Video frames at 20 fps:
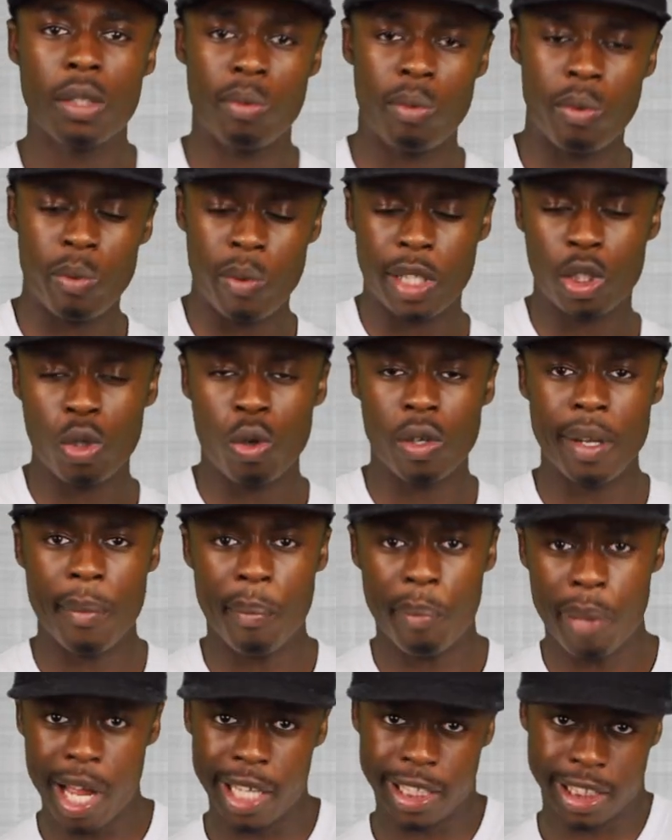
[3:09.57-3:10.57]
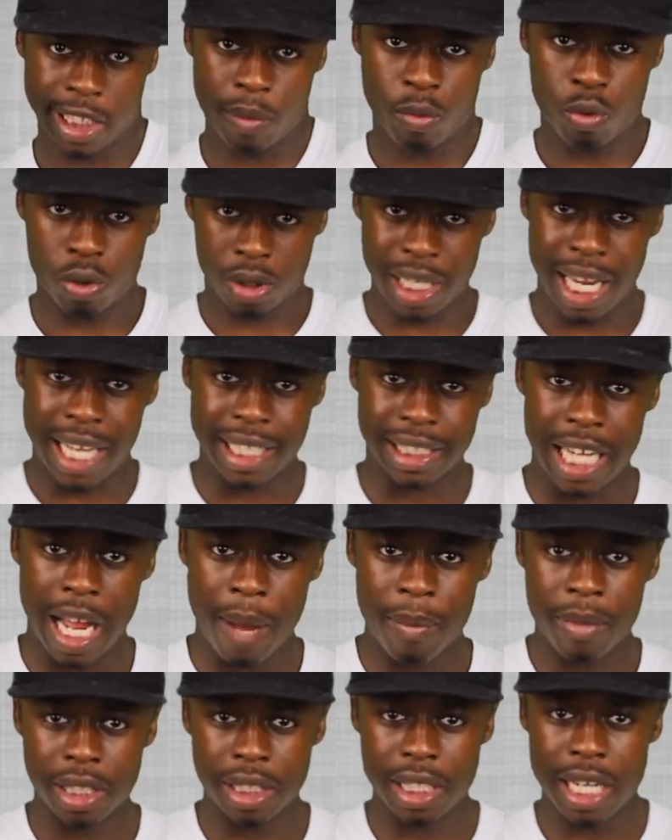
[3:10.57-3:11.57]
We're talking basketball sized
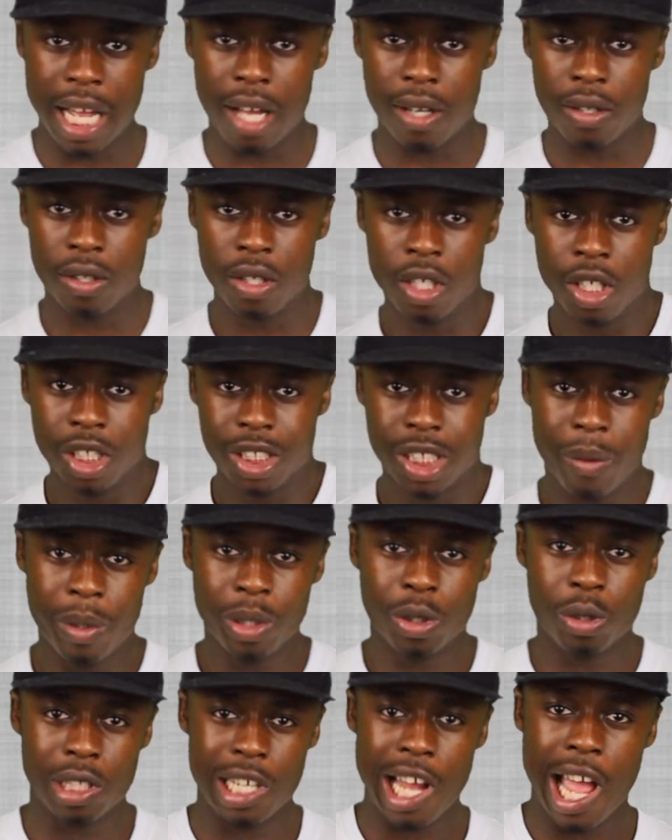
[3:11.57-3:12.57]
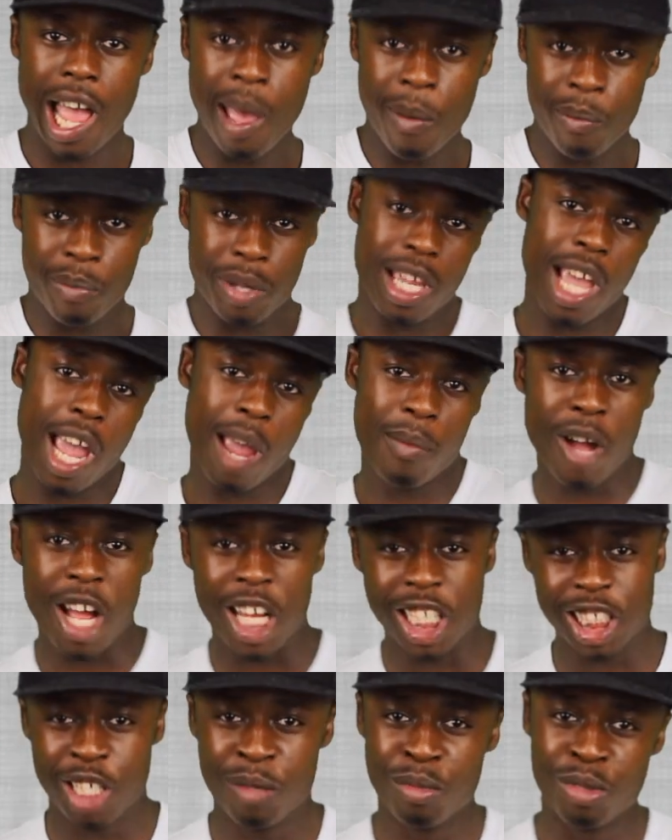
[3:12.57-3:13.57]
cabbage now. So we're talking like NBA
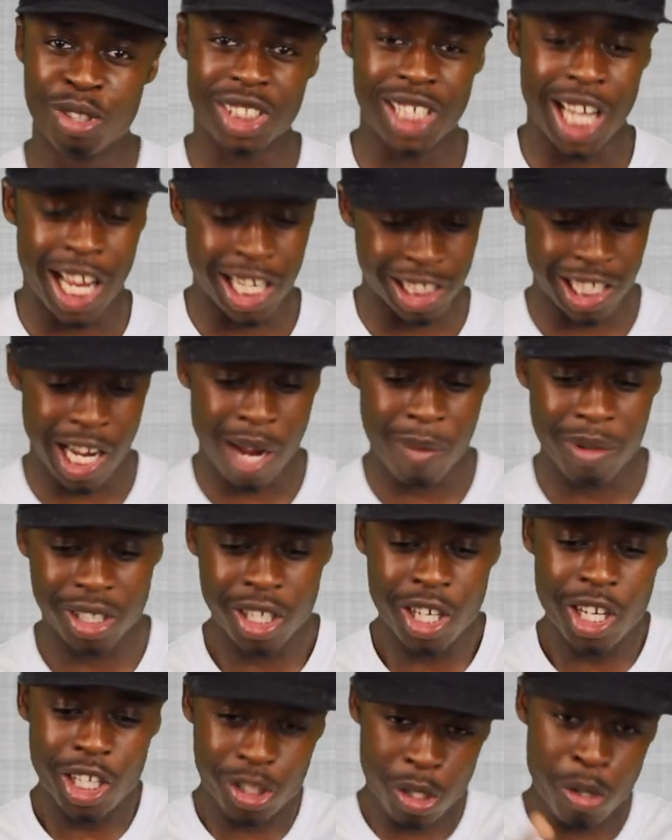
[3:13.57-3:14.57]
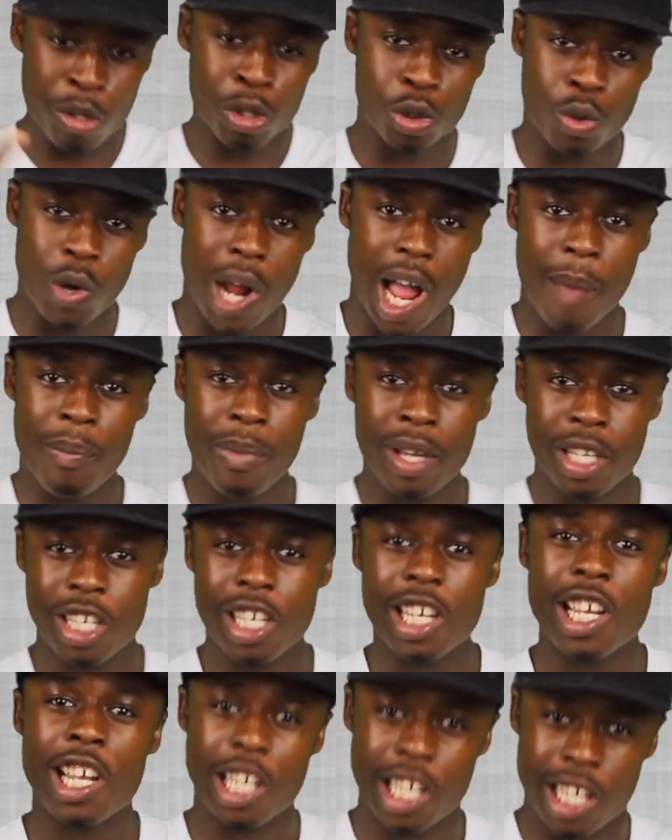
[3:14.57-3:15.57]
basketball sized cabbage. So it was quite
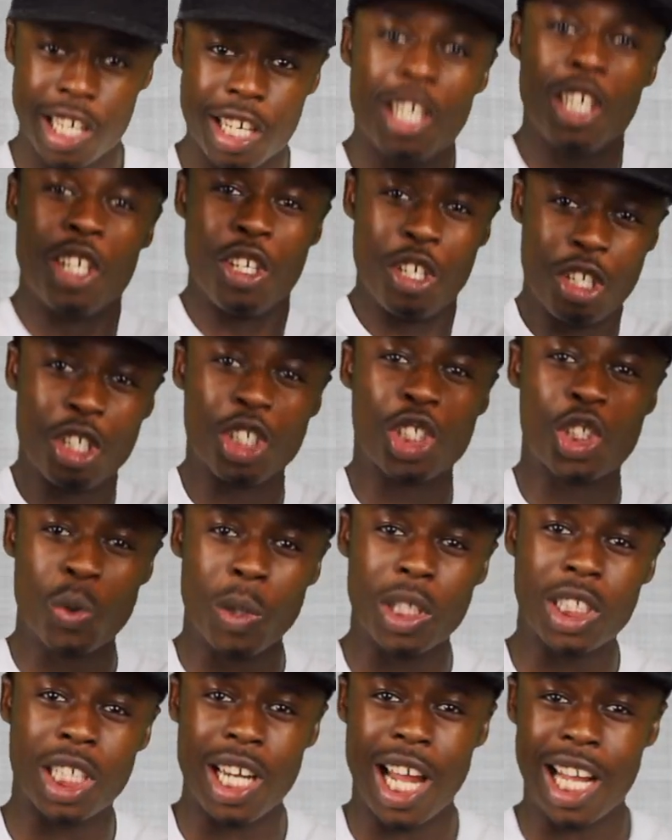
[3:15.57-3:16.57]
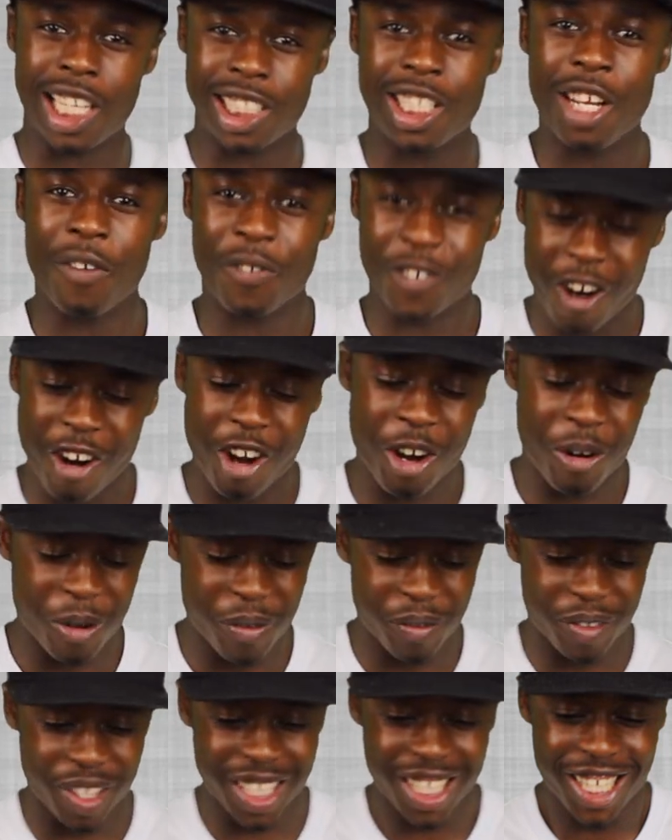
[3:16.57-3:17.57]
big. You could swish it like Steph Curry
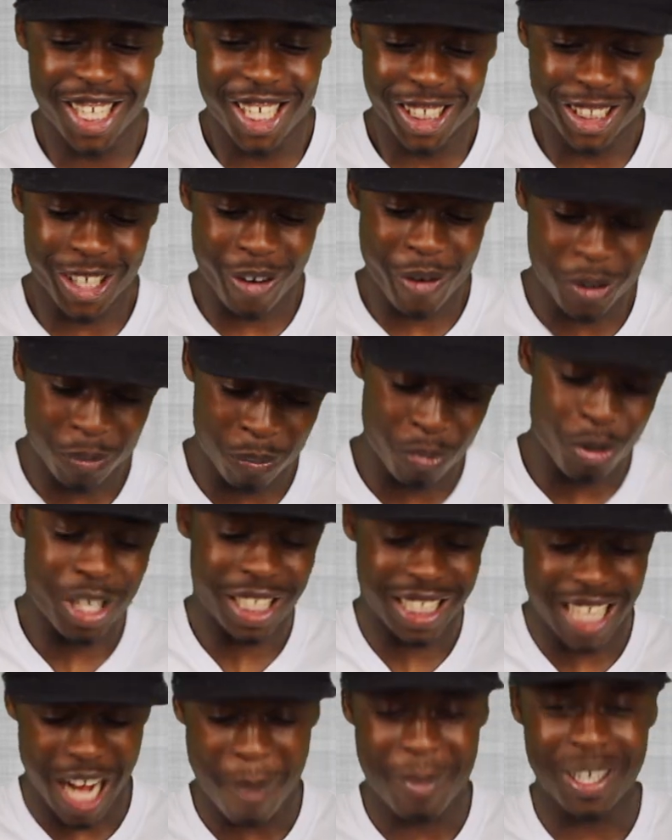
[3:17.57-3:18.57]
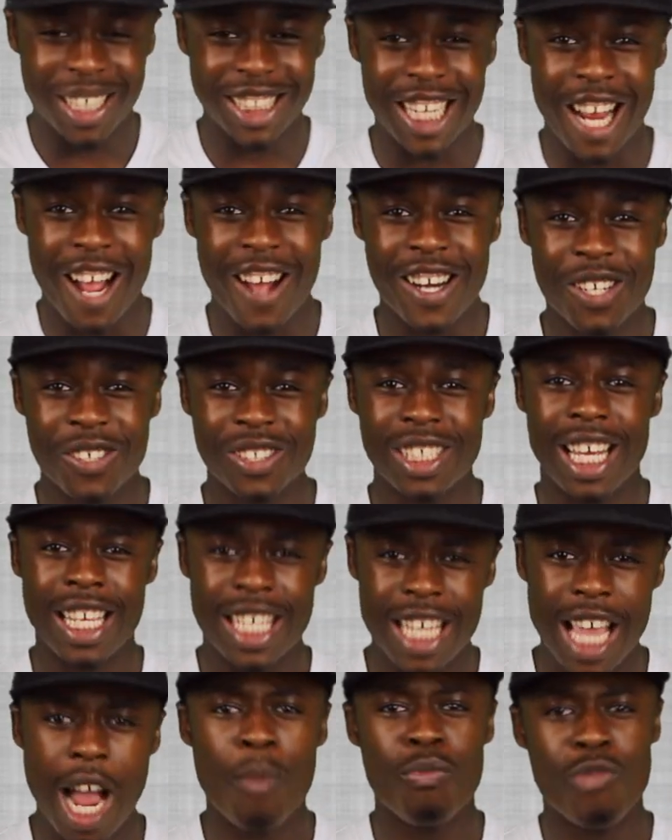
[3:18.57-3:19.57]
with it. So he brought the cabbage out and he was like,
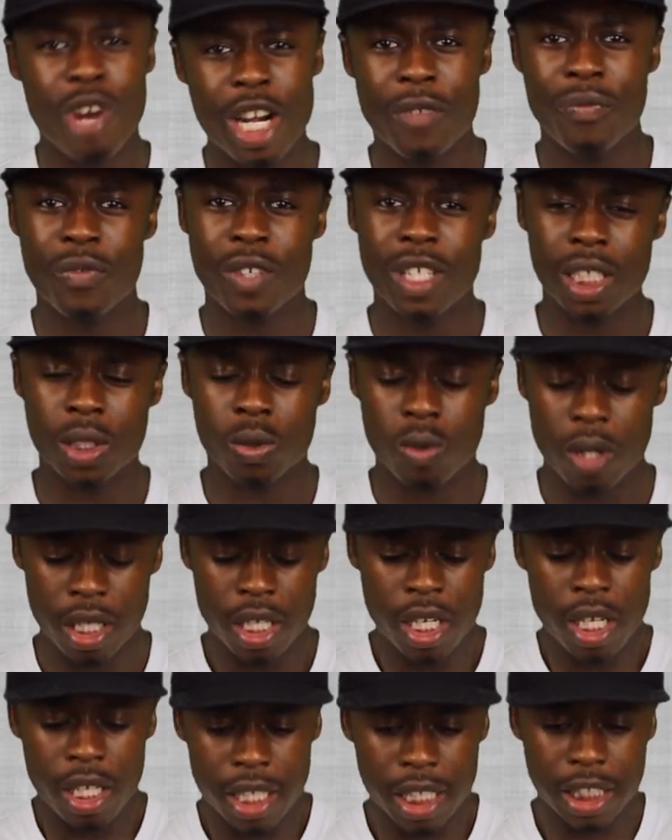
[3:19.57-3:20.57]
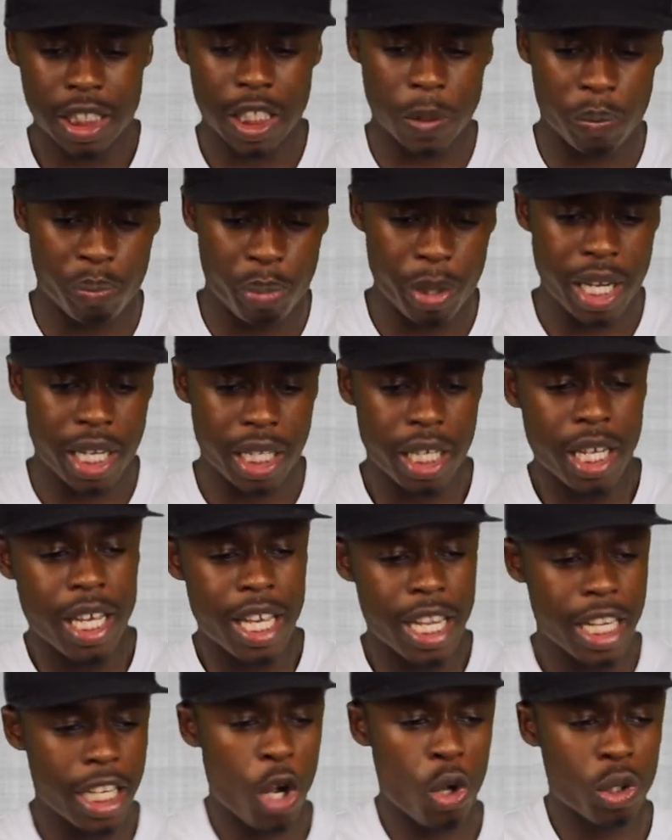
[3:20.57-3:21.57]
yeah, I'm ready for this one. This is big.
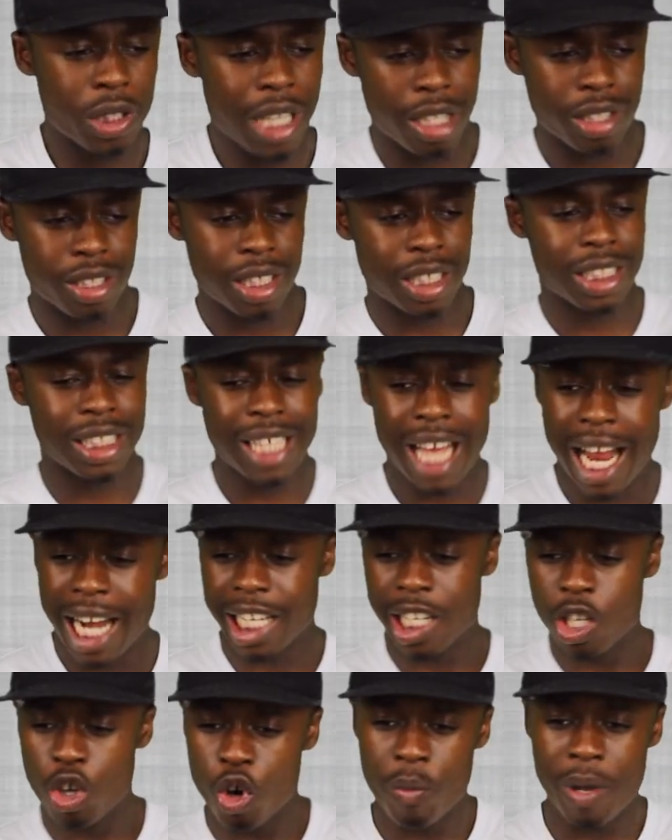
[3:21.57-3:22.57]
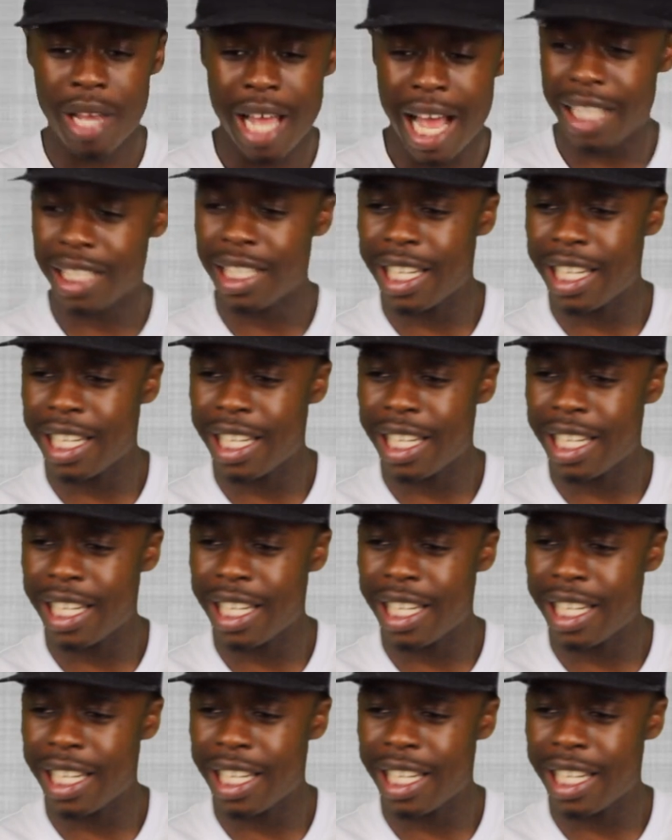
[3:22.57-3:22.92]
It goes out to the side a little bit.